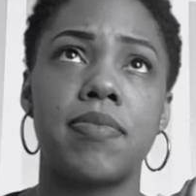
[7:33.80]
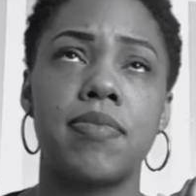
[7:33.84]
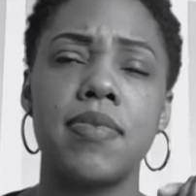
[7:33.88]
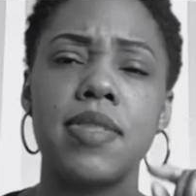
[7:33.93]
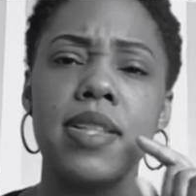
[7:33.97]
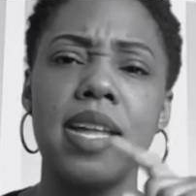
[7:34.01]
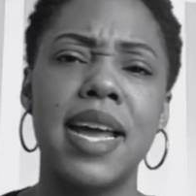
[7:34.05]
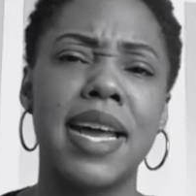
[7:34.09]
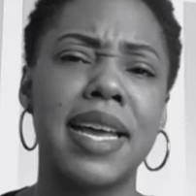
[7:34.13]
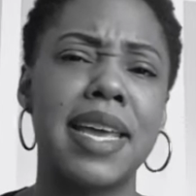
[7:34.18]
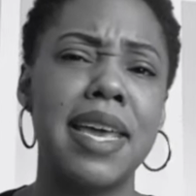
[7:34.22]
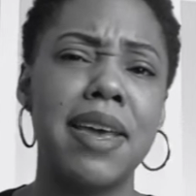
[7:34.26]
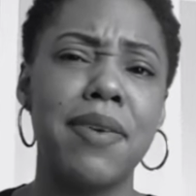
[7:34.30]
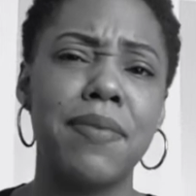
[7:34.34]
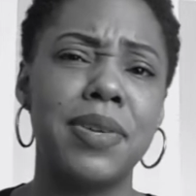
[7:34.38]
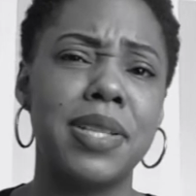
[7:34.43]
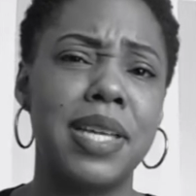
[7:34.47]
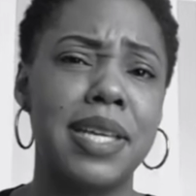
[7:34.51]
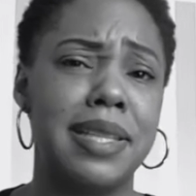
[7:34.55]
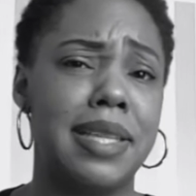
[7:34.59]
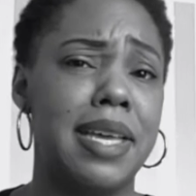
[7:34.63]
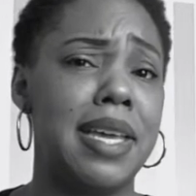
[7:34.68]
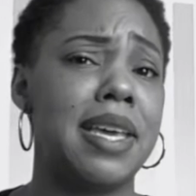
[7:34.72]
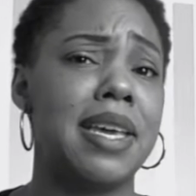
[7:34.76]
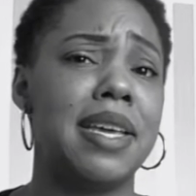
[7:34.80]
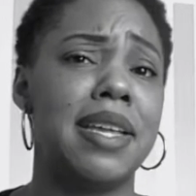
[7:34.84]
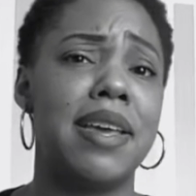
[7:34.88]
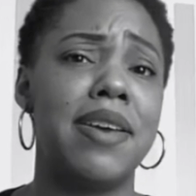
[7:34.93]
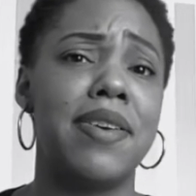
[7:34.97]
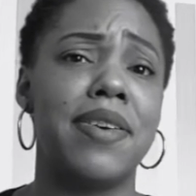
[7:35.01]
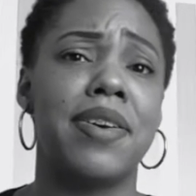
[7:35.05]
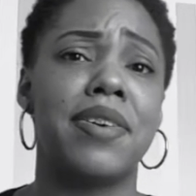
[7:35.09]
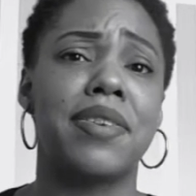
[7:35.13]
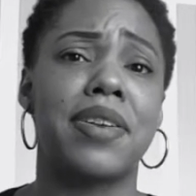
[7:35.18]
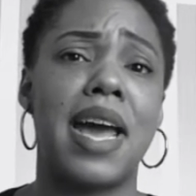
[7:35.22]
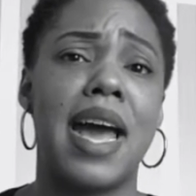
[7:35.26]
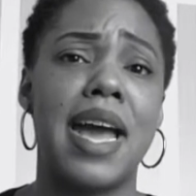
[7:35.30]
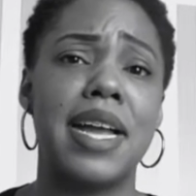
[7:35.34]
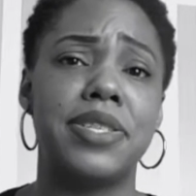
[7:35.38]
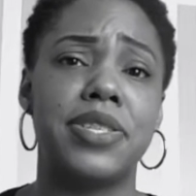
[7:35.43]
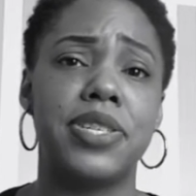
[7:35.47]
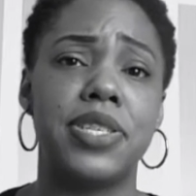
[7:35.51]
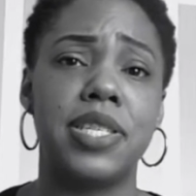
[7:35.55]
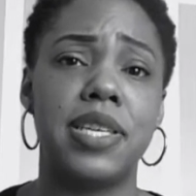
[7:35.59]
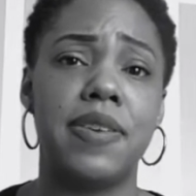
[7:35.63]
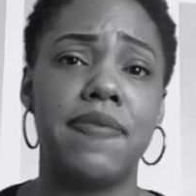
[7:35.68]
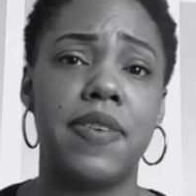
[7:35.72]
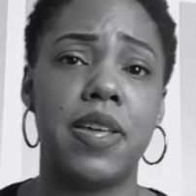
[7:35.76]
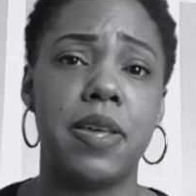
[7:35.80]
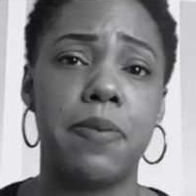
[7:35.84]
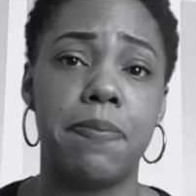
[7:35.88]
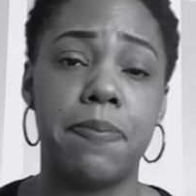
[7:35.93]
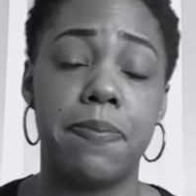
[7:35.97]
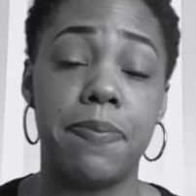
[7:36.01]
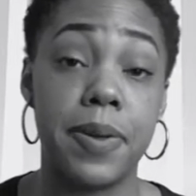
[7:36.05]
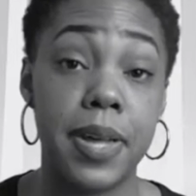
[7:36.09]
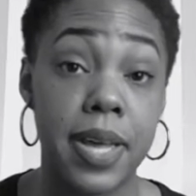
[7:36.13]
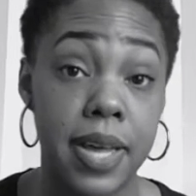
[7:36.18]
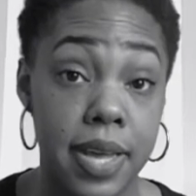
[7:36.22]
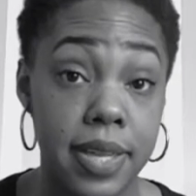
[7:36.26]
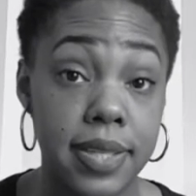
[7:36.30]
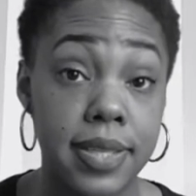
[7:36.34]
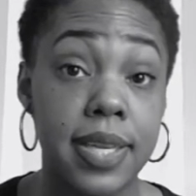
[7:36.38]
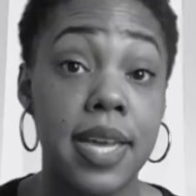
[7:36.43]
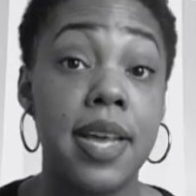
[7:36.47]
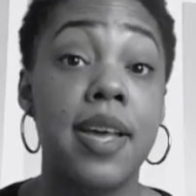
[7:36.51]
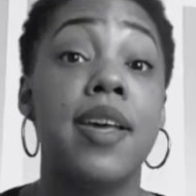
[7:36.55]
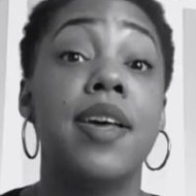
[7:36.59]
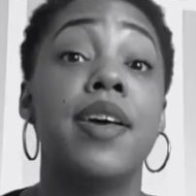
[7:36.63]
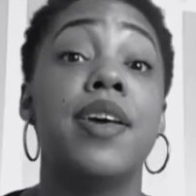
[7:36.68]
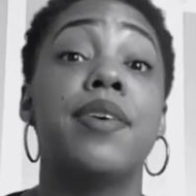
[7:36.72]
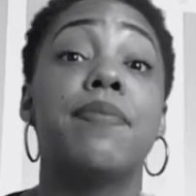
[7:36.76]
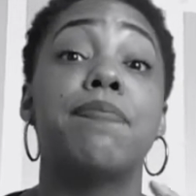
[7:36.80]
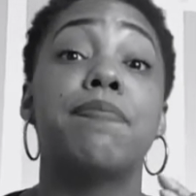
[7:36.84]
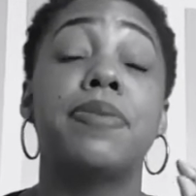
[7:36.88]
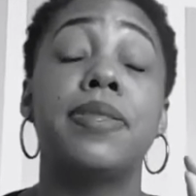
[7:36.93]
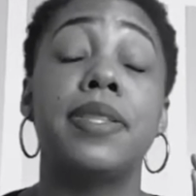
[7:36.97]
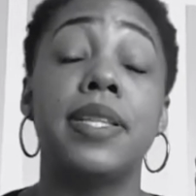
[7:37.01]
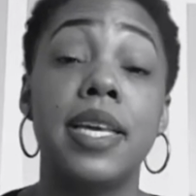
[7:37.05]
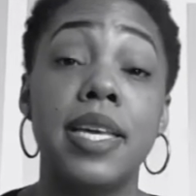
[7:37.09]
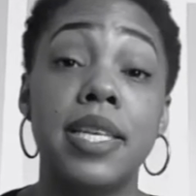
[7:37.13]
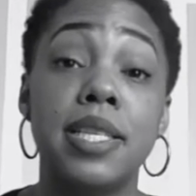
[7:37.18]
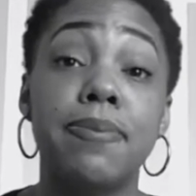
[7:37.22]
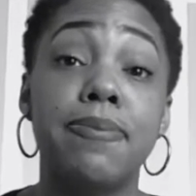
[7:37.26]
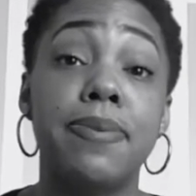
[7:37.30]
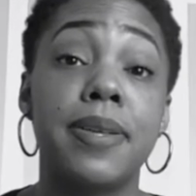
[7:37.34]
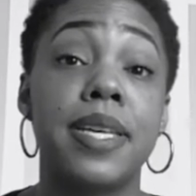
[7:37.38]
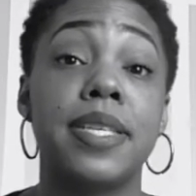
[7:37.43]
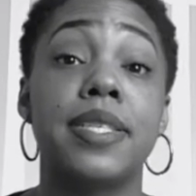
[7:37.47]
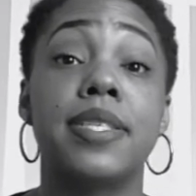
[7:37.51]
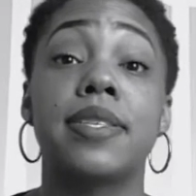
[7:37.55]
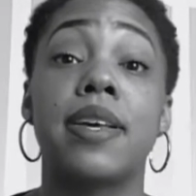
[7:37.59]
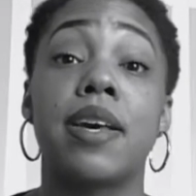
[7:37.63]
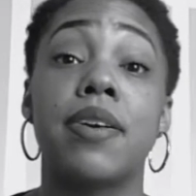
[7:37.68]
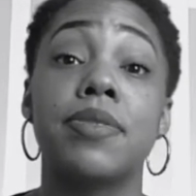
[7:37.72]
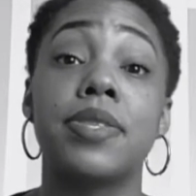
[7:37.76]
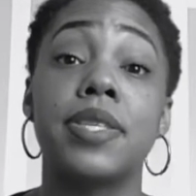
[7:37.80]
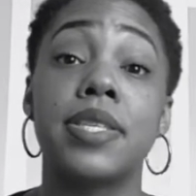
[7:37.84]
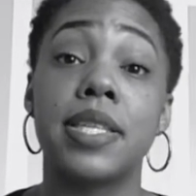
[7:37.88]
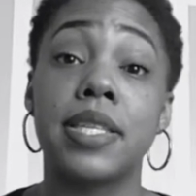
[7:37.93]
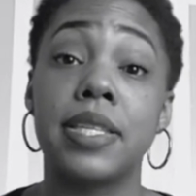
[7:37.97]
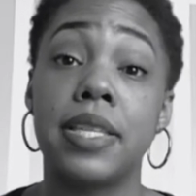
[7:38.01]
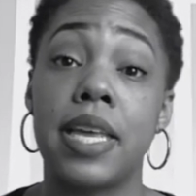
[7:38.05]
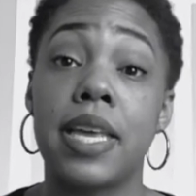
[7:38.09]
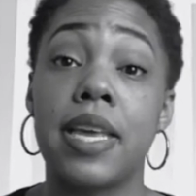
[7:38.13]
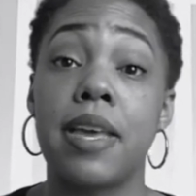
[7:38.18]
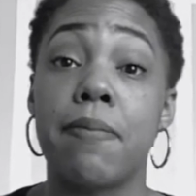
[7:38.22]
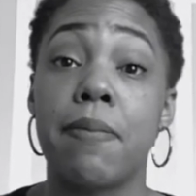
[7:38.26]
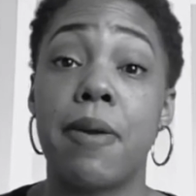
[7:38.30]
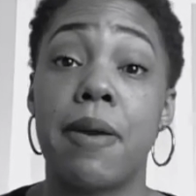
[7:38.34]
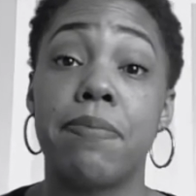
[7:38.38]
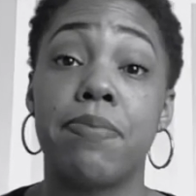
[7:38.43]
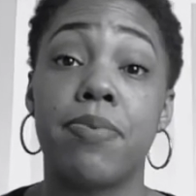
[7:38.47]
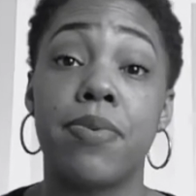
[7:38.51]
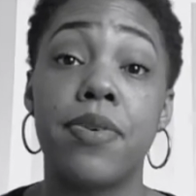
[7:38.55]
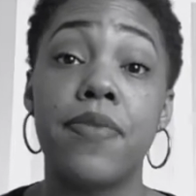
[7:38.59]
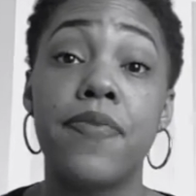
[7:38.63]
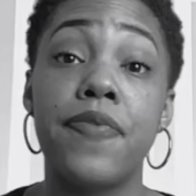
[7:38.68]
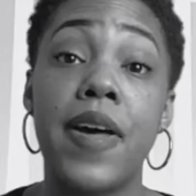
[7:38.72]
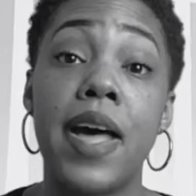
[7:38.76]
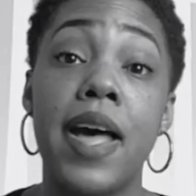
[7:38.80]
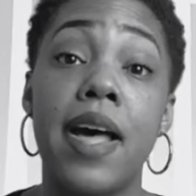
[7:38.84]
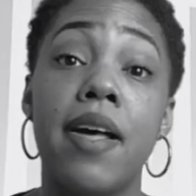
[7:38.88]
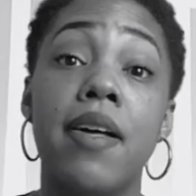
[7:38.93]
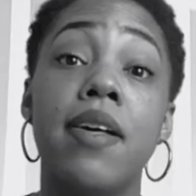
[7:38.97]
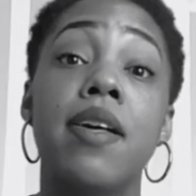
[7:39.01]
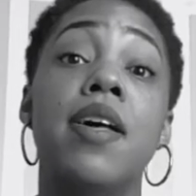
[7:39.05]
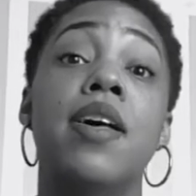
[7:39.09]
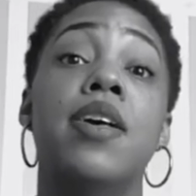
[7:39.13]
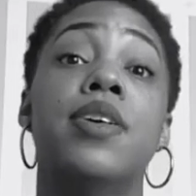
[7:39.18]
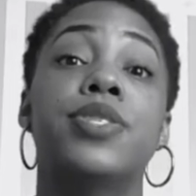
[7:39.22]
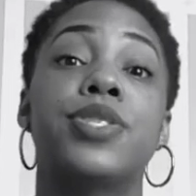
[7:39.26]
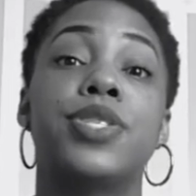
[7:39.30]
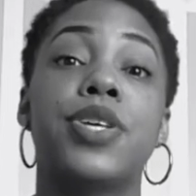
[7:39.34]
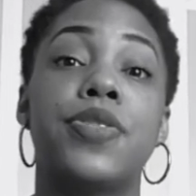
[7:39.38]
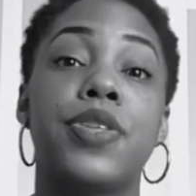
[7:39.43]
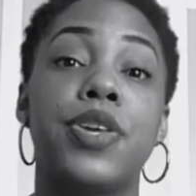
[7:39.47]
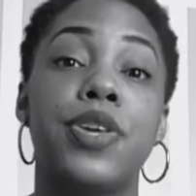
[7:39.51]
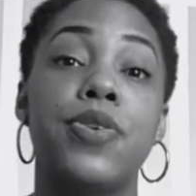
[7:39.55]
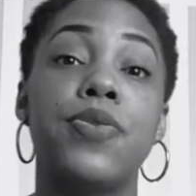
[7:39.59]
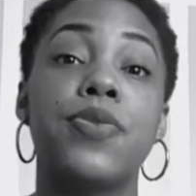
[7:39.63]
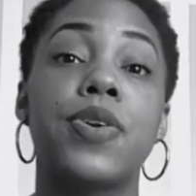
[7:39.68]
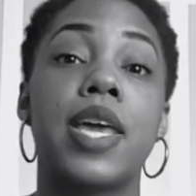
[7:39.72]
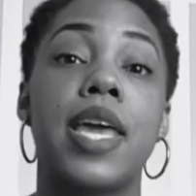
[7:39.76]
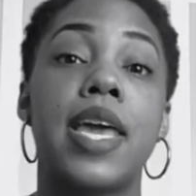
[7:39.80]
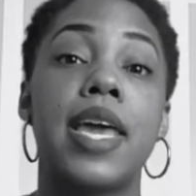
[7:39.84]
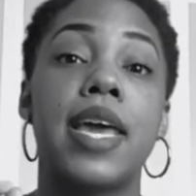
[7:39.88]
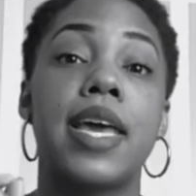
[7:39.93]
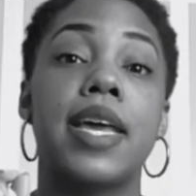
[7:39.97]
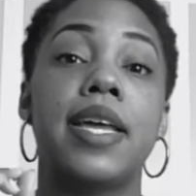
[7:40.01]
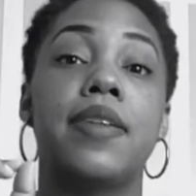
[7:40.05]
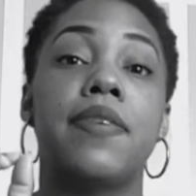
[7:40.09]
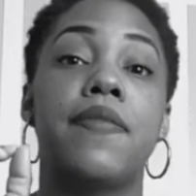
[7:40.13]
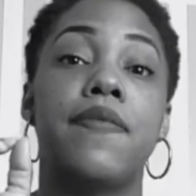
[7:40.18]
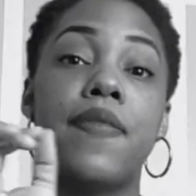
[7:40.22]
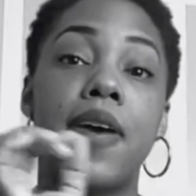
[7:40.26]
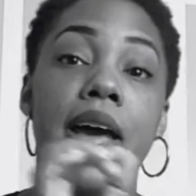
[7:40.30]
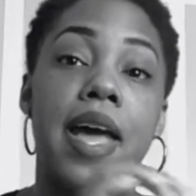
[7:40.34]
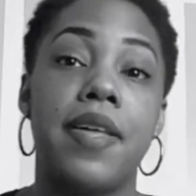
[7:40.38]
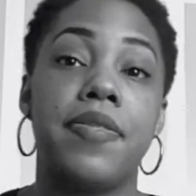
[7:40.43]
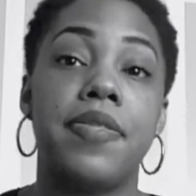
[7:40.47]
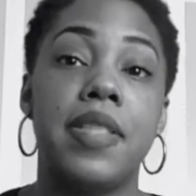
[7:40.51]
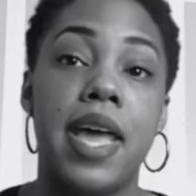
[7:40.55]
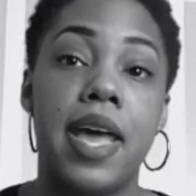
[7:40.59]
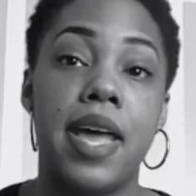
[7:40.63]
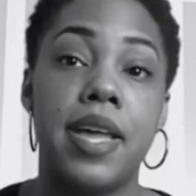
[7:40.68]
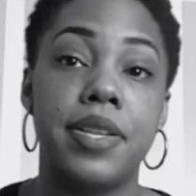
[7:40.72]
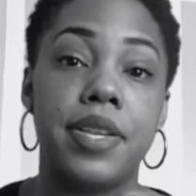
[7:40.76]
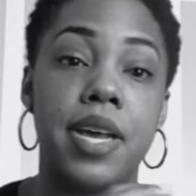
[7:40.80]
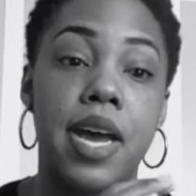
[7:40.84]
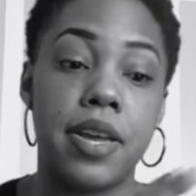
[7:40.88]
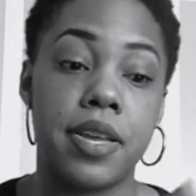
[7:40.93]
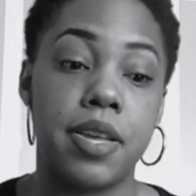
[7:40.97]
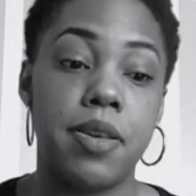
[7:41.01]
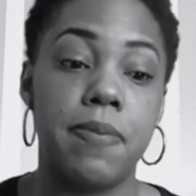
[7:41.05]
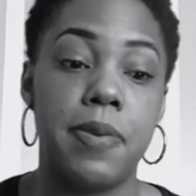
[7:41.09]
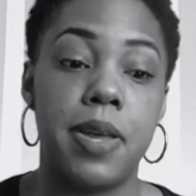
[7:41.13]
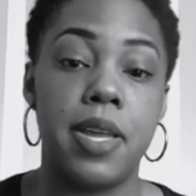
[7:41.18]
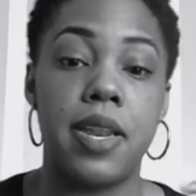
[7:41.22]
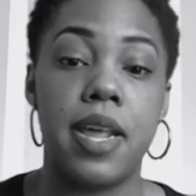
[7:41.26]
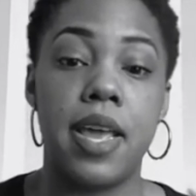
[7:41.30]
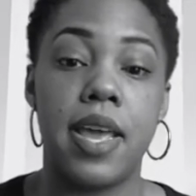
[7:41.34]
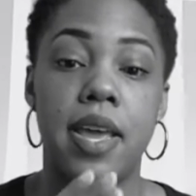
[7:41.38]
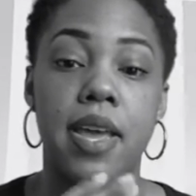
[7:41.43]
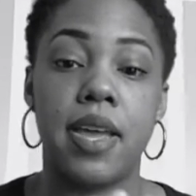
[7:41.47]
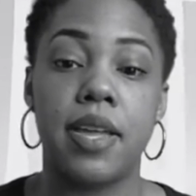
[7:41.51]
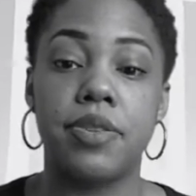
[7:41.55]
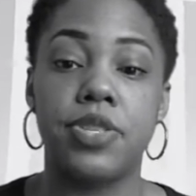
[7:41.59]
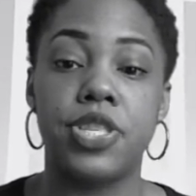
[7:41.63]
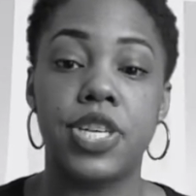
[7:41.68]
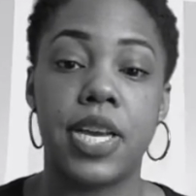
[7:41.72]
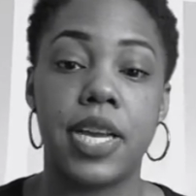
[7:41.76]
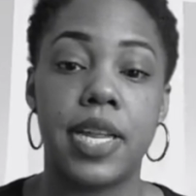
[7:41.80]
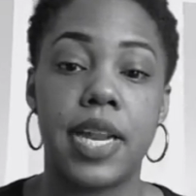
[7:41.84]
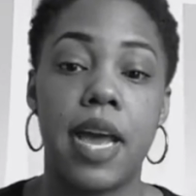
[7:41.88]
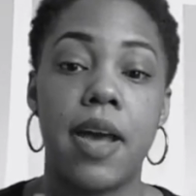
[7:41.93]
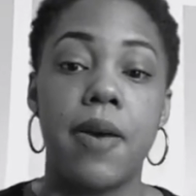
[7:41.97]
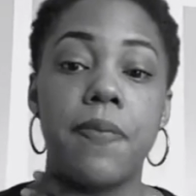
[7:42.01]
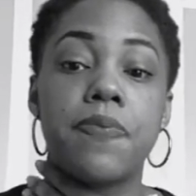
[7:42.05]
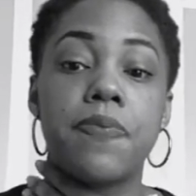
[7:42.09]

I can't really link it here on IGTV, but please go to the link in my profile so that you can find that document and check it out.